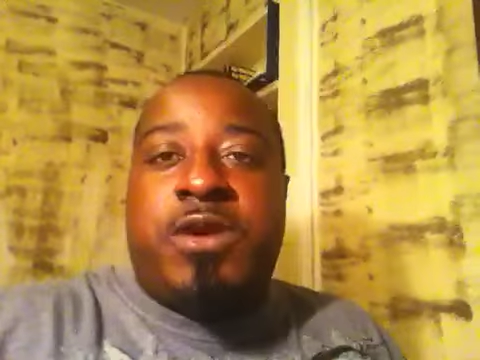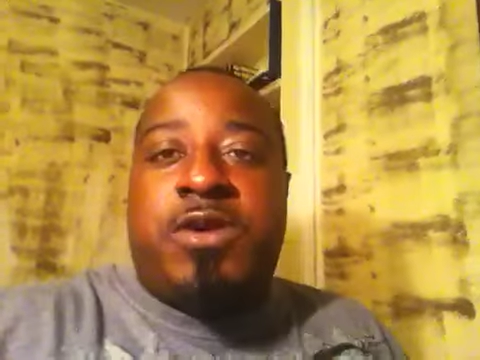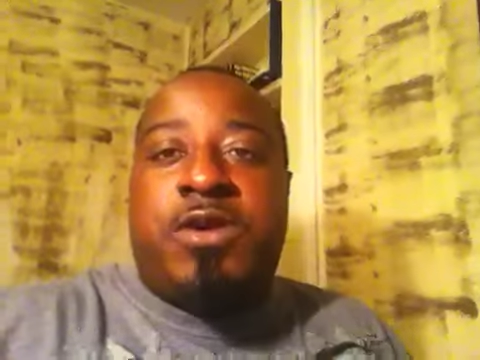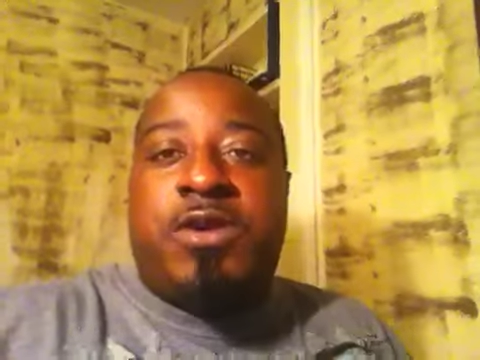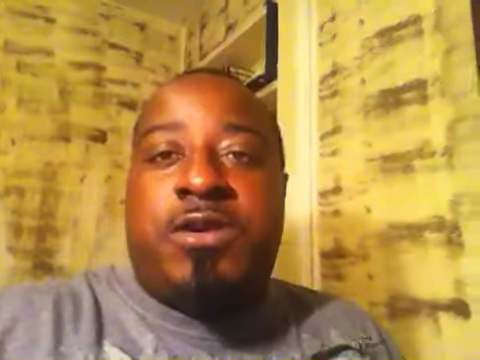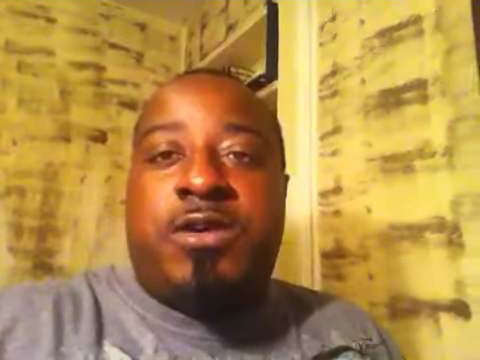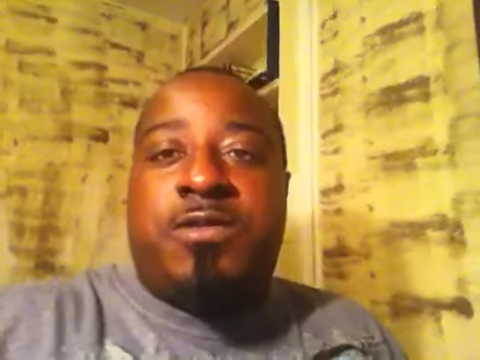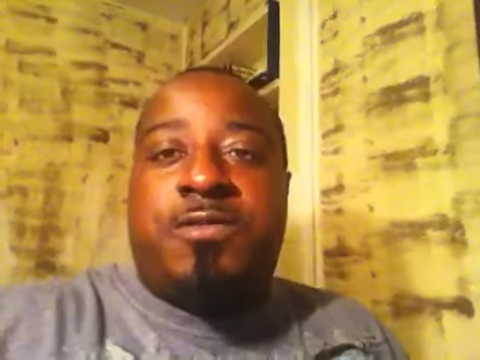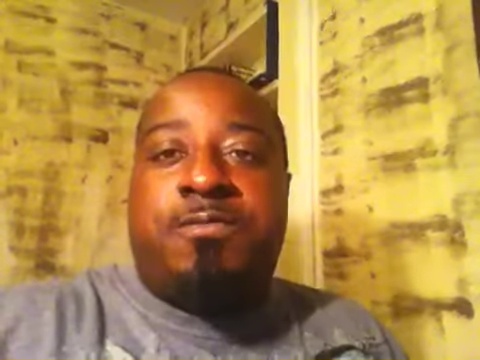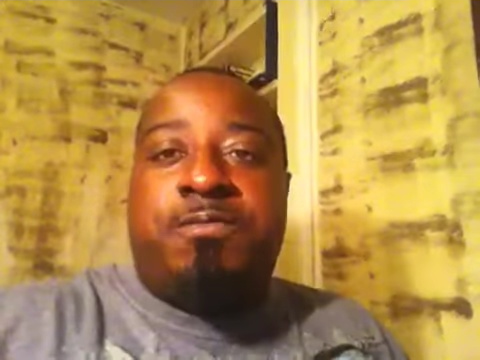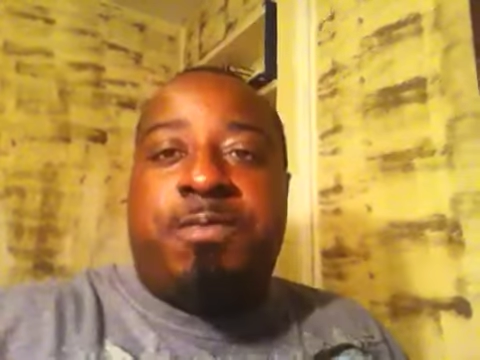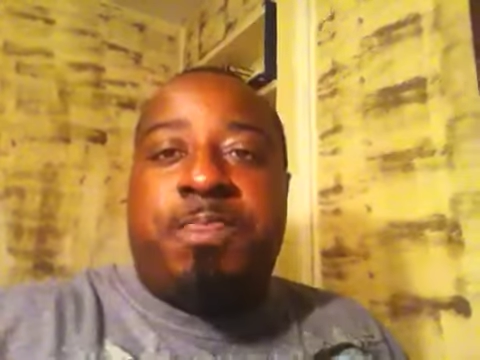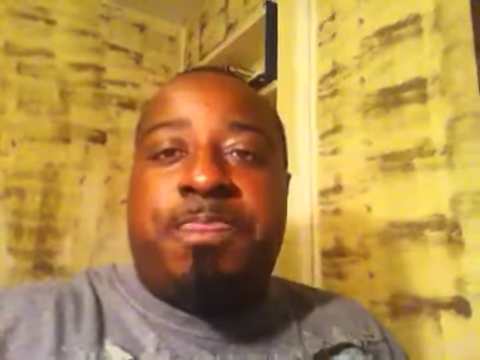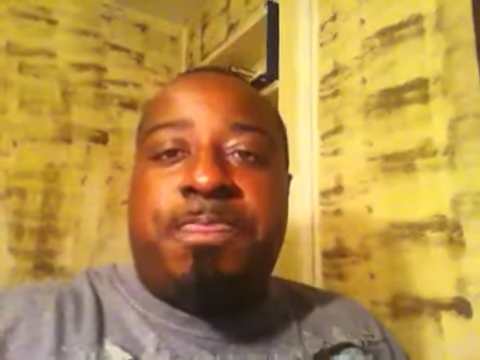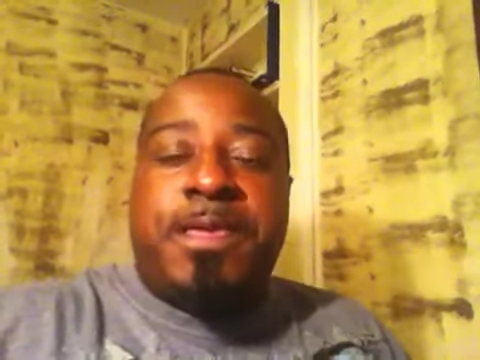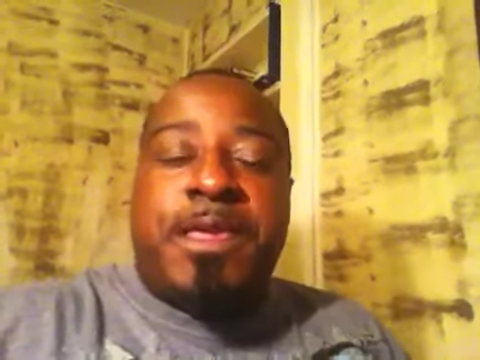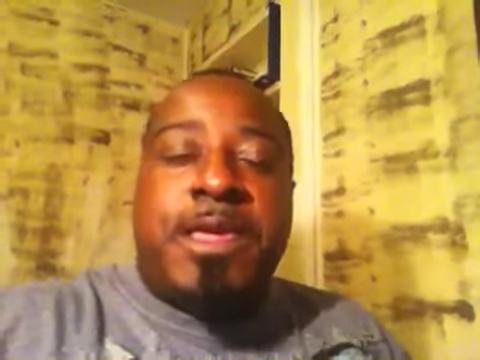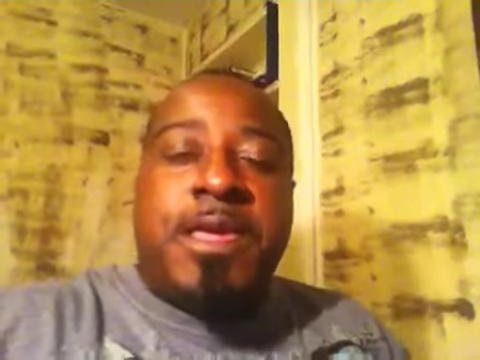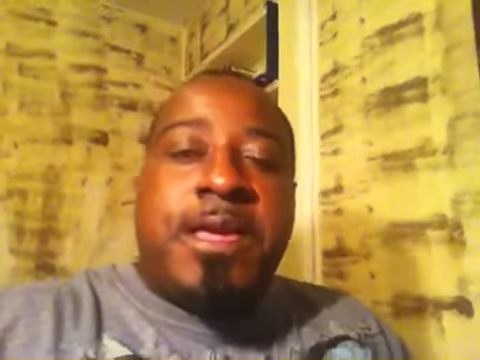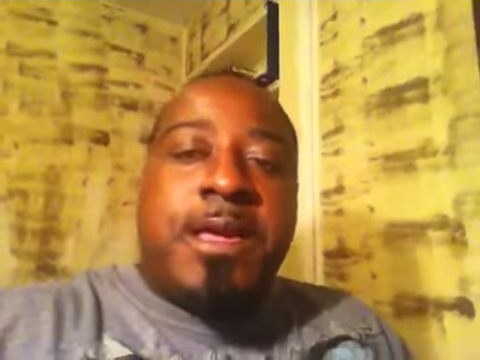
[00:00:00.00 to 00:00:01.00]
of.
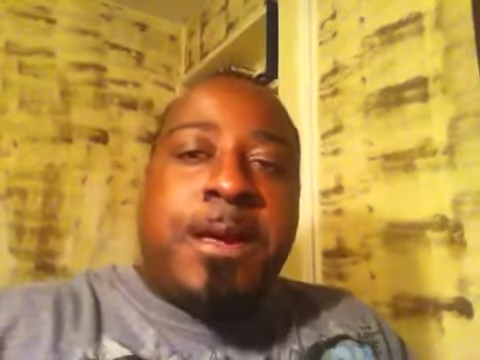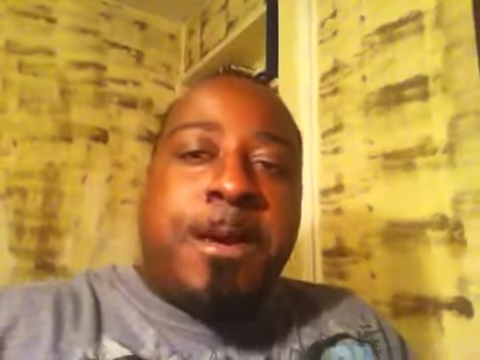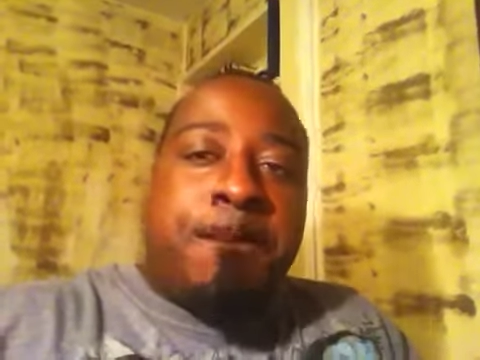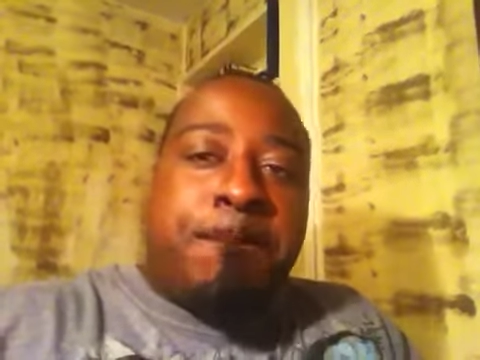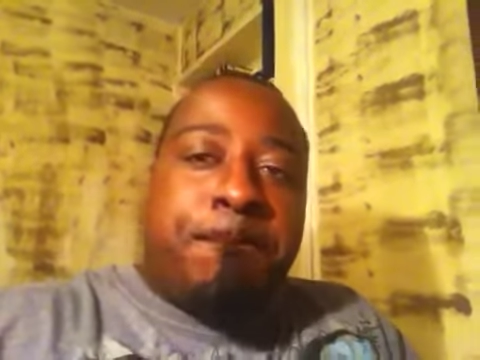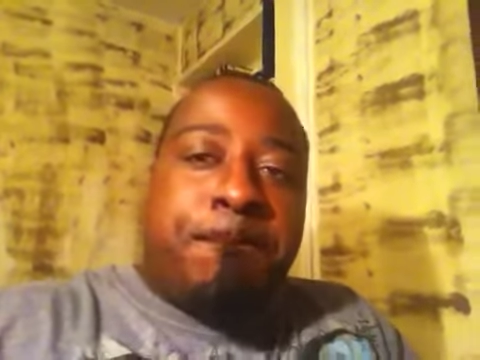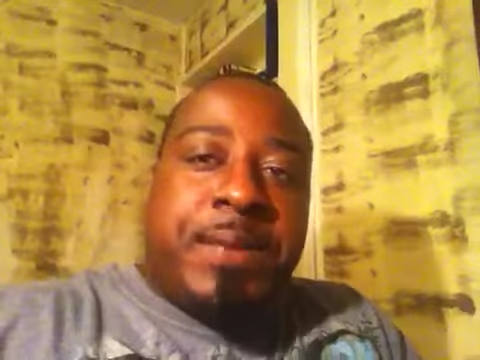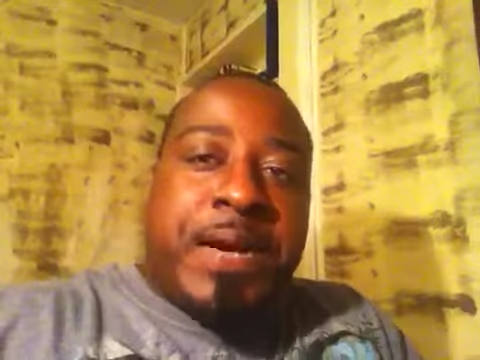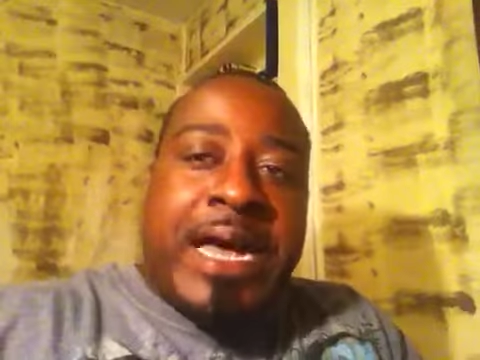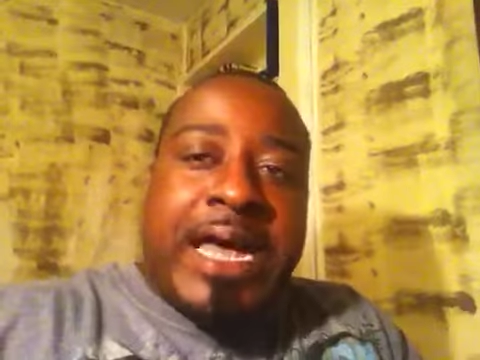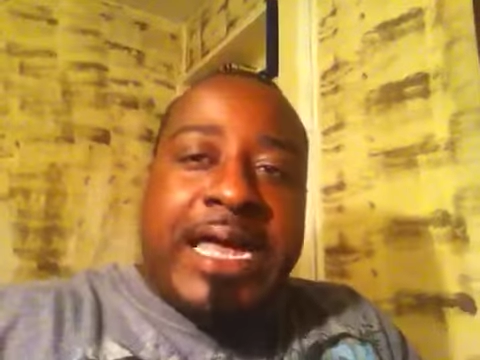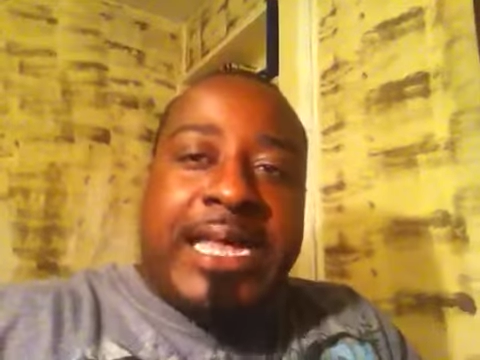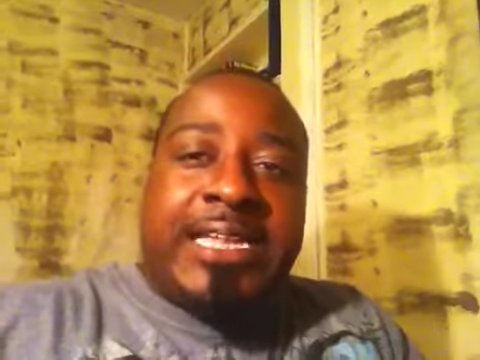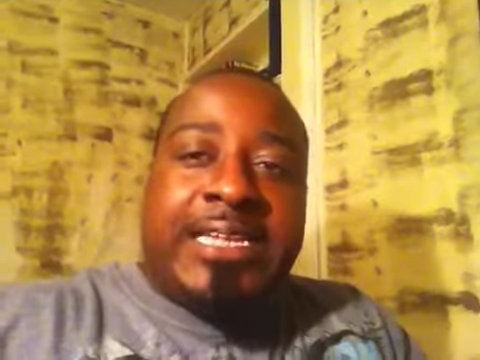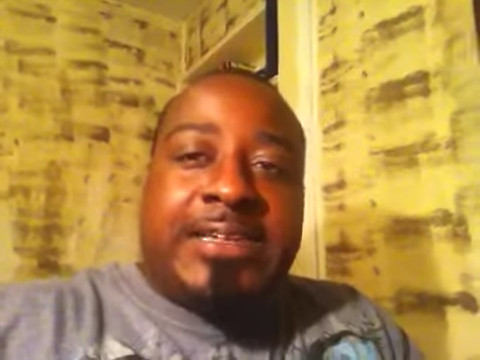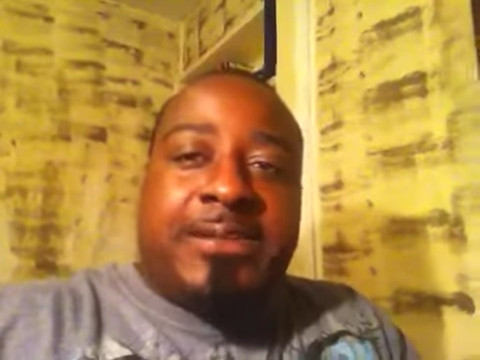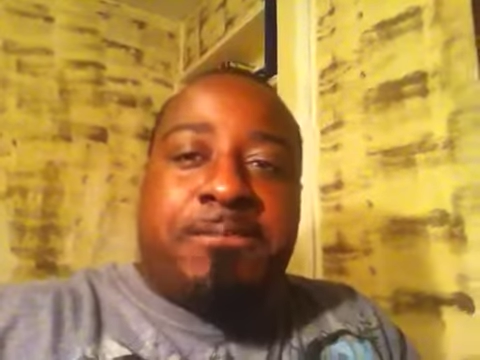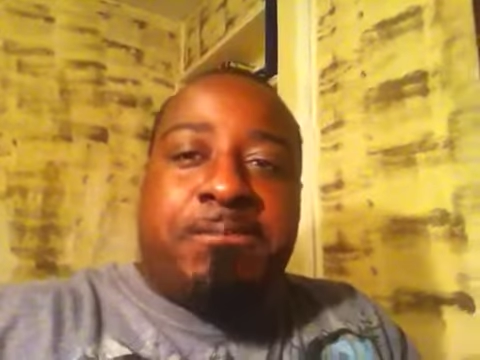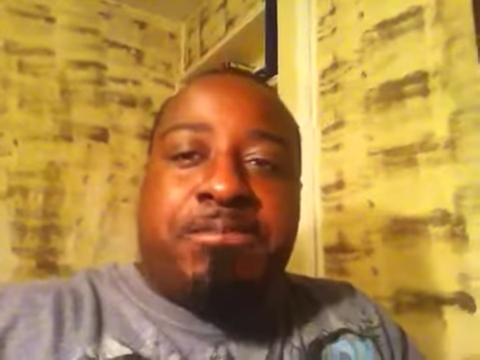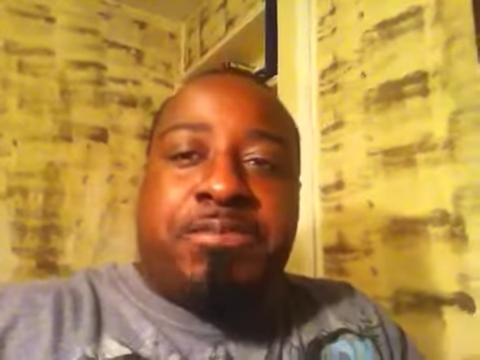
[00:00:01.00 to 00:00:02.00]

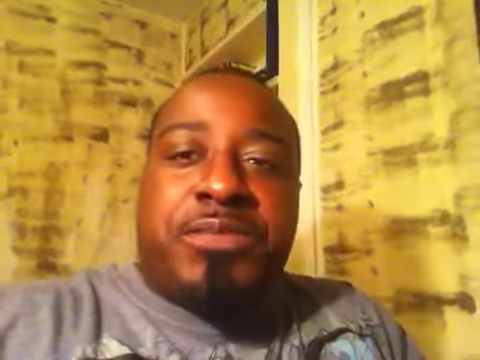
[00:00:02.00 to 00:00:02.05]
But